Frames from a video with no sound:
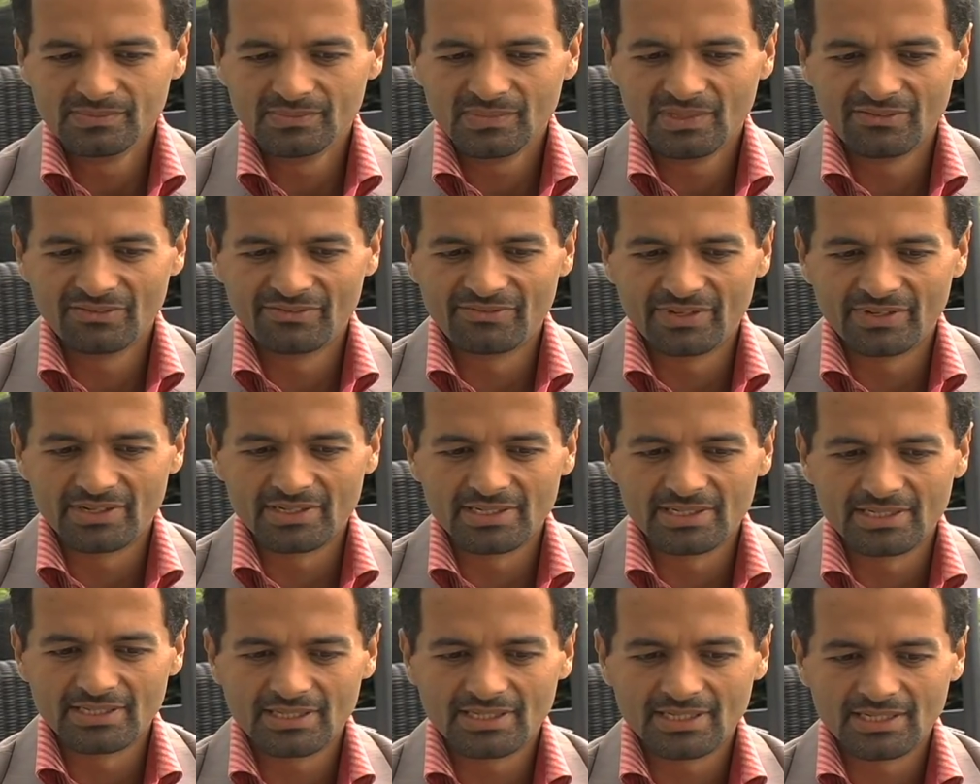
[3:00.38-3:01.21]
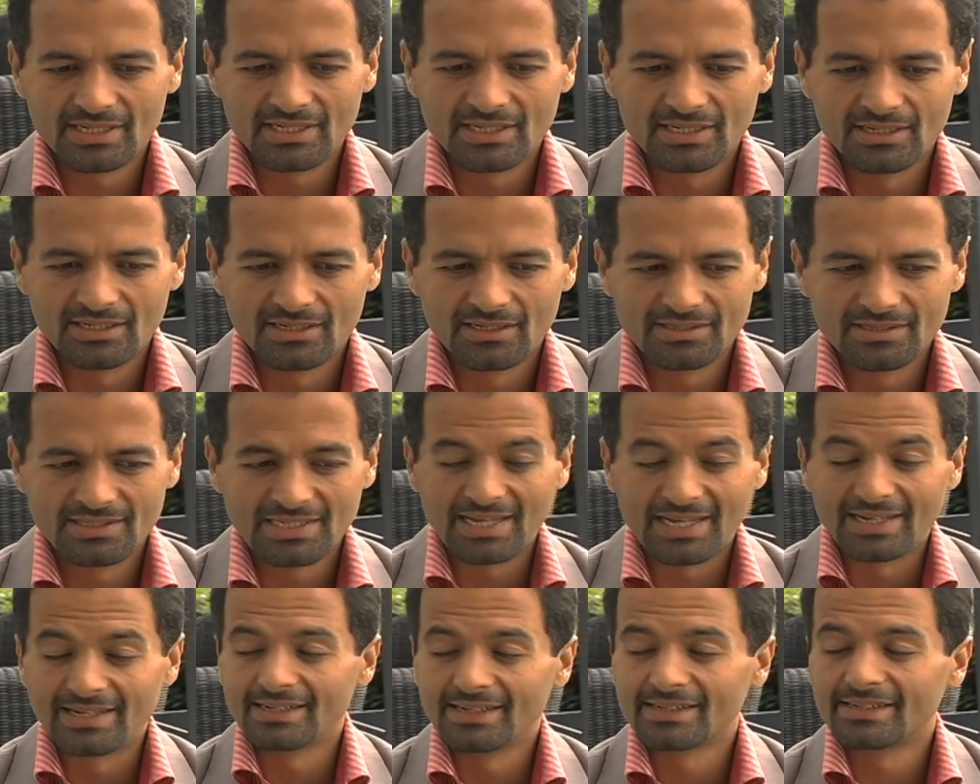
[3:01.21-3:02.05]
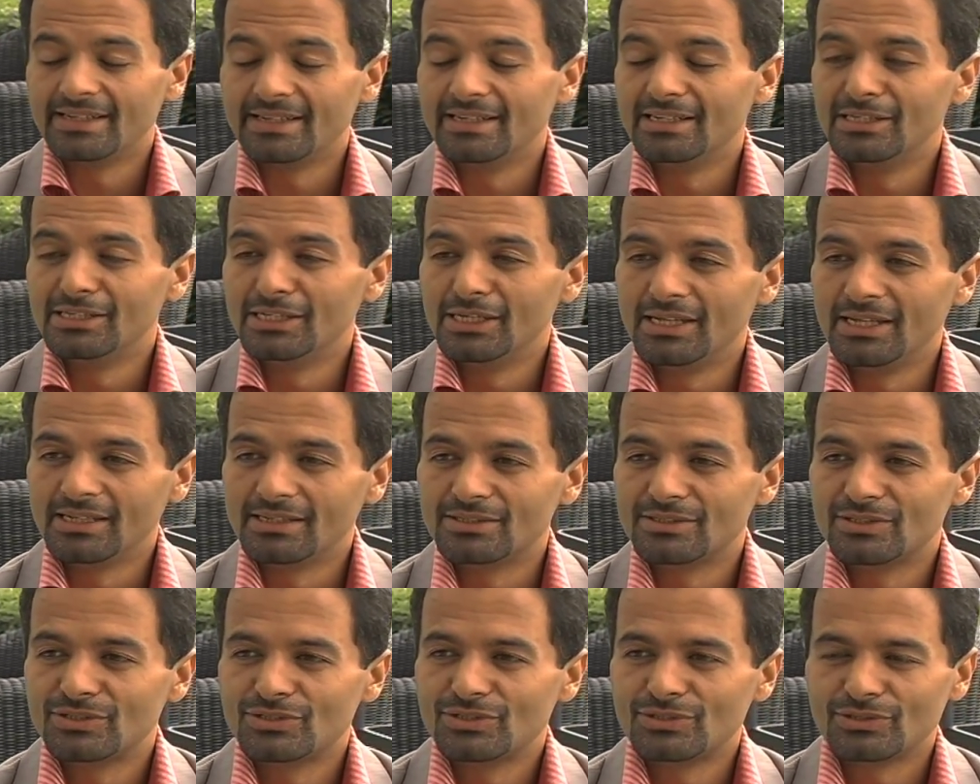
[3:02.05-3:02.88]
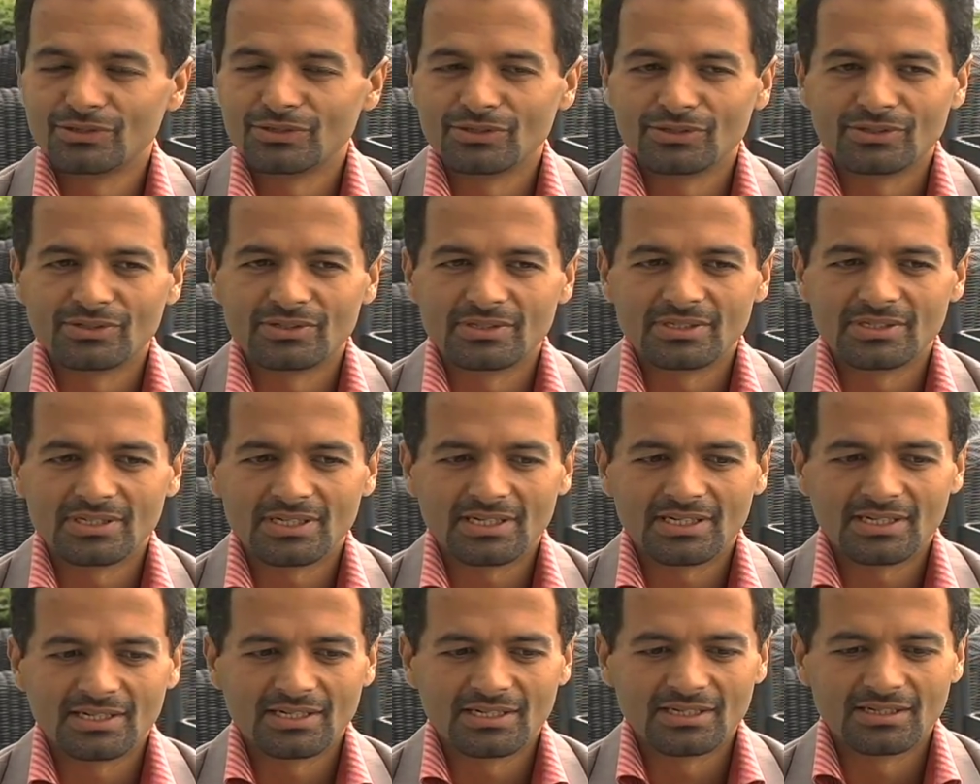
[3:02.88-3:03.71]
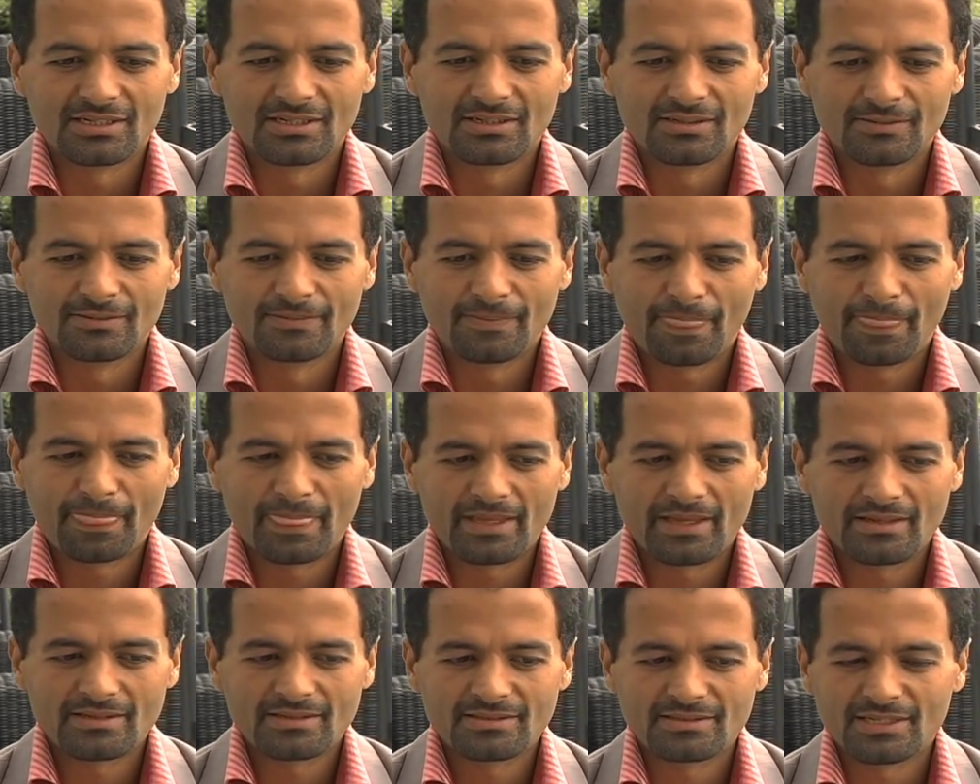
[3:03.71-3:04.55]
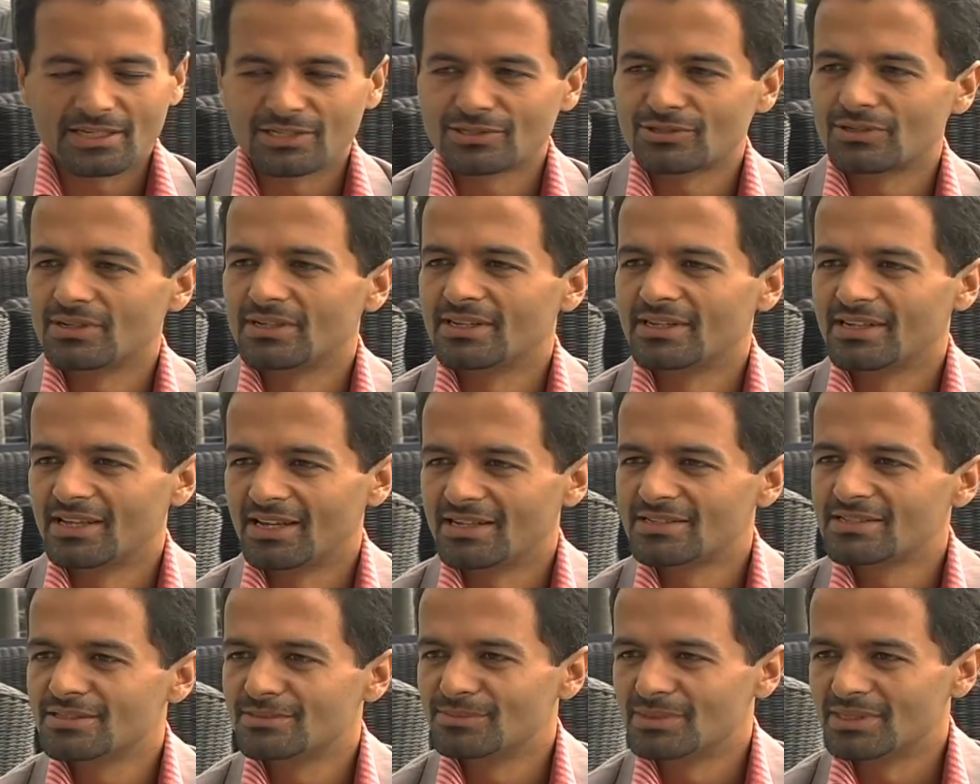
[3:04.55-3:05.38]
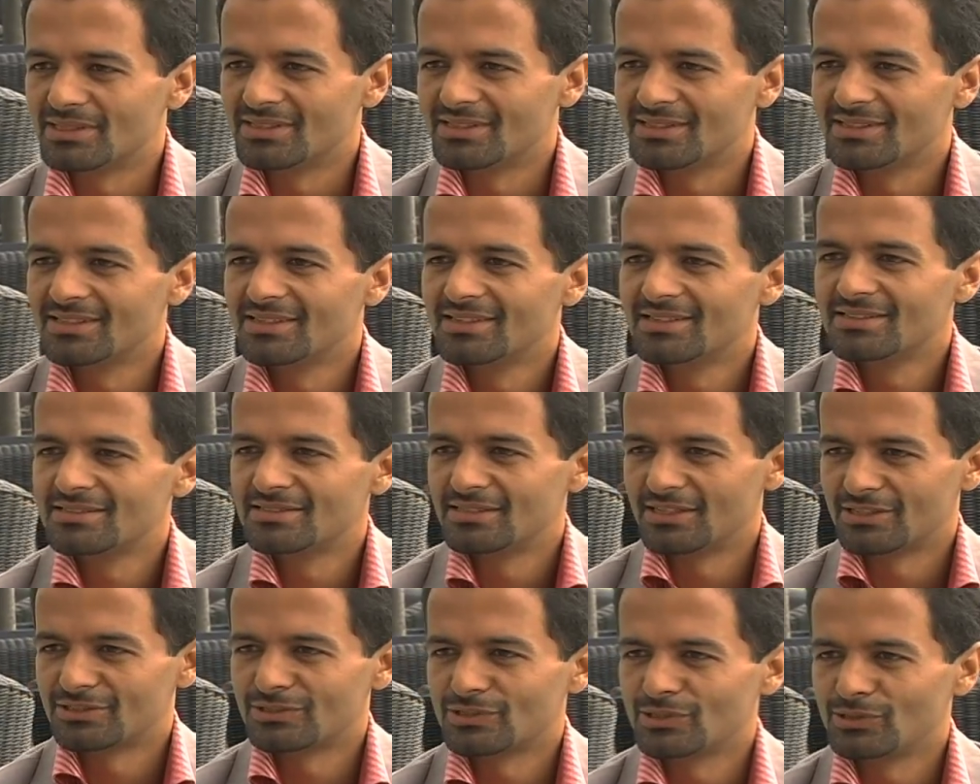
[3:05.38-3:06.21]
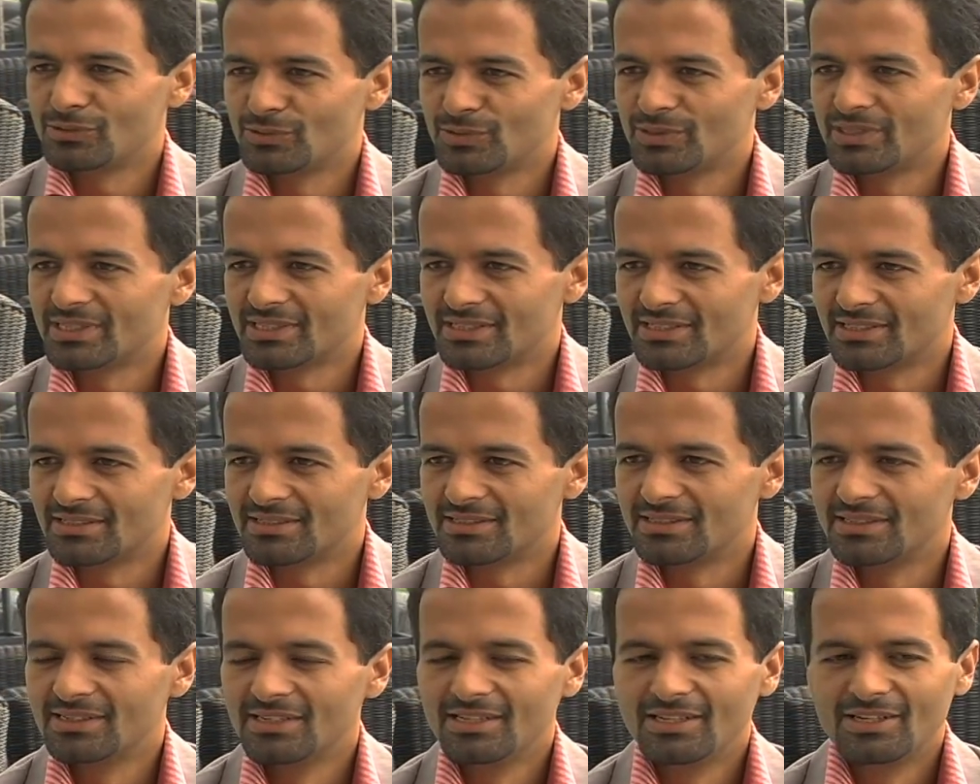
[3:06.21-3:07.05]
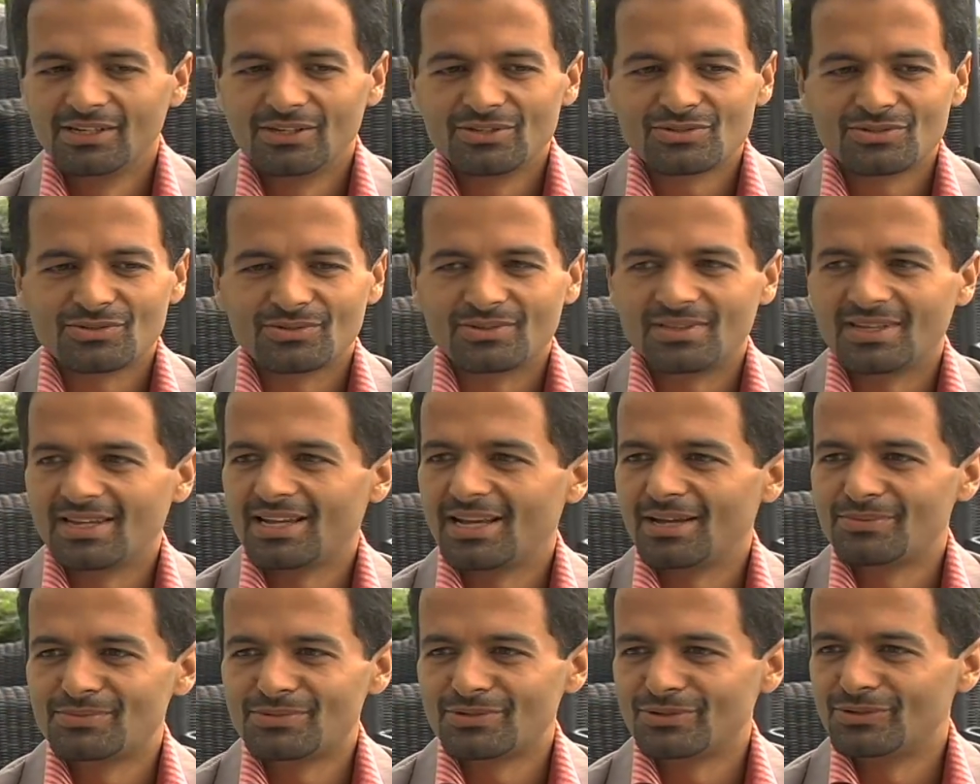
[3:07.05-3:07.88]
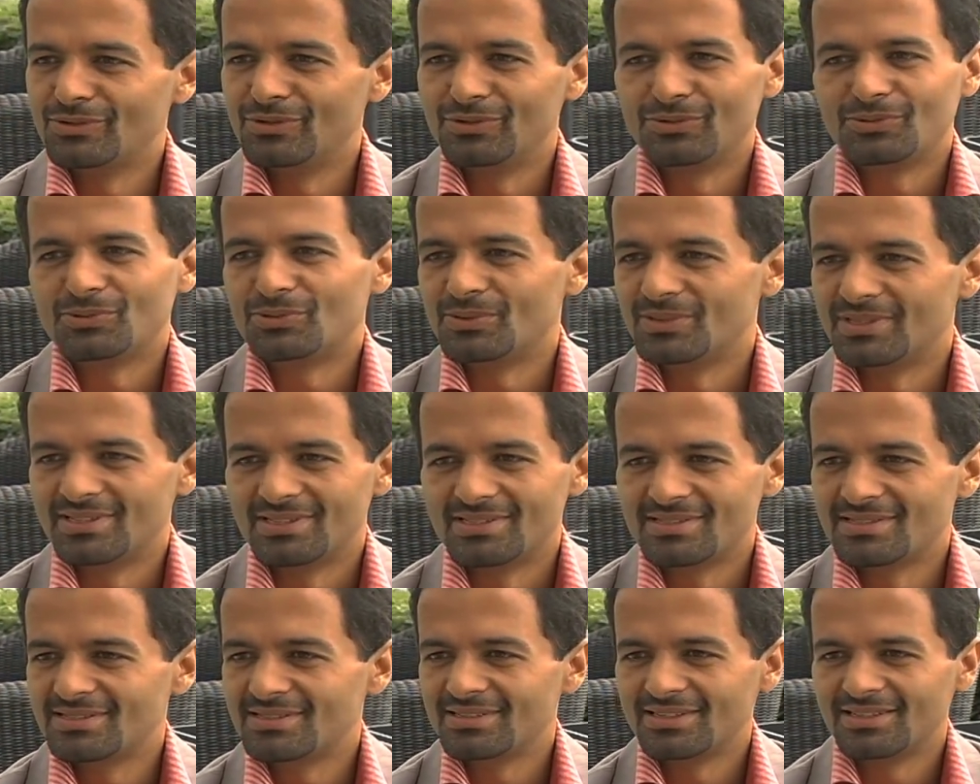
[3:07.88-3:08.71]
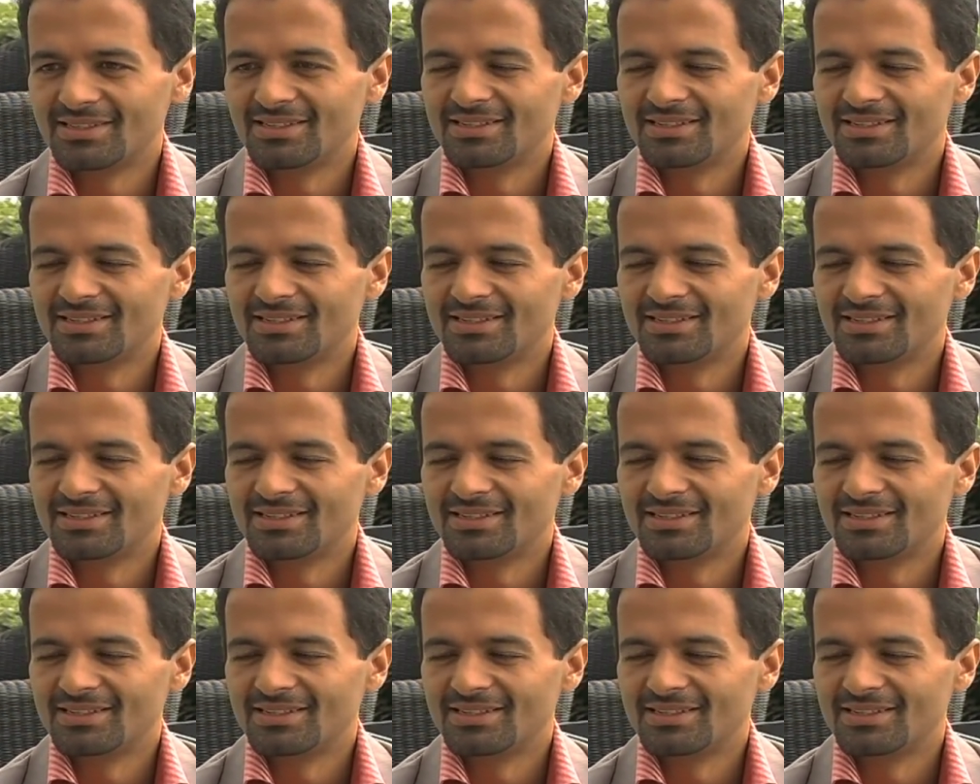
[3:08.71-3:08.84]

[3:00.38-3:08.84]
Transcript: very directly linked to your sexual anatomy, sexual organ. So they have to go through this.